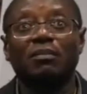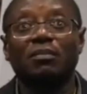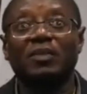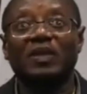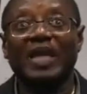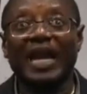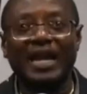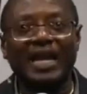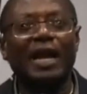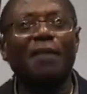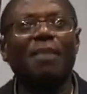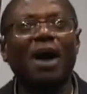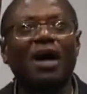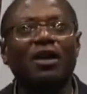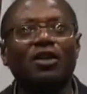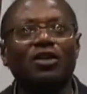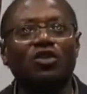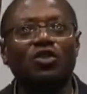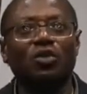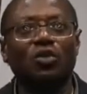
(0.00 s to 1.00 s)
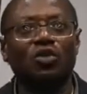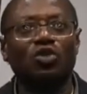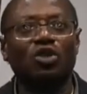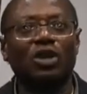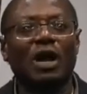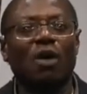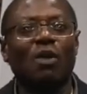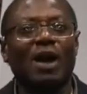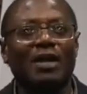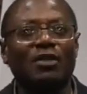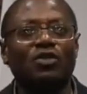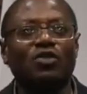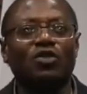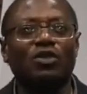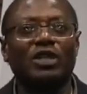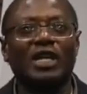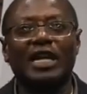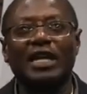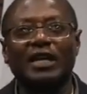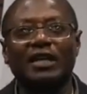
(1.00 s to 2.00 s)
Think about the solution. I want you to
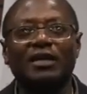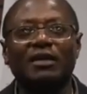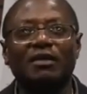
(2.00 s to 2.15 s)
think.